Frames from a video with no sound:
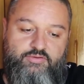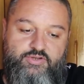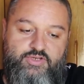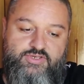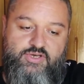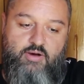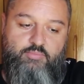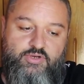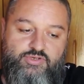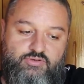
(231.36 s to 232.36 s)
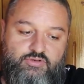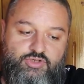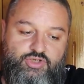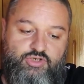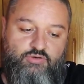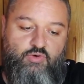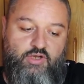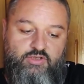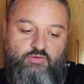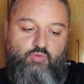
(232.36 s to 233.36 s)
This compass on the
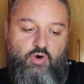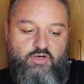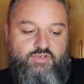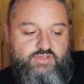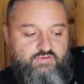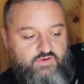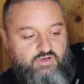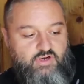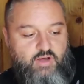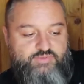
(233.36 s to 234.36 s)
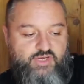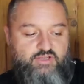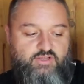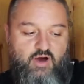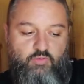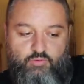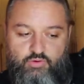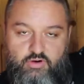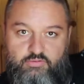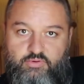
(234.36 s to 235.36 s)
Shearwater works even upside down
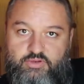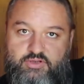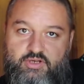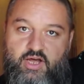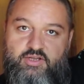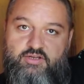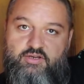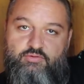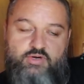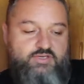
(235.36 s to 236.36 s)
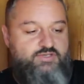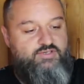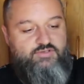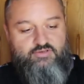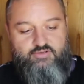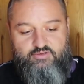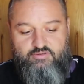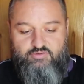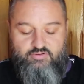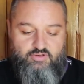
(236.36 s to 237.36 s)
or with 90 degrees
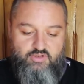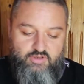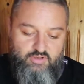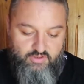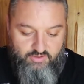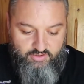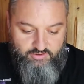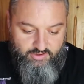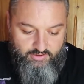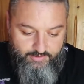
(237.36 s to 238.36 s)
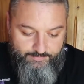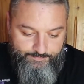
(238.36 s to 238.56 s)
tilting.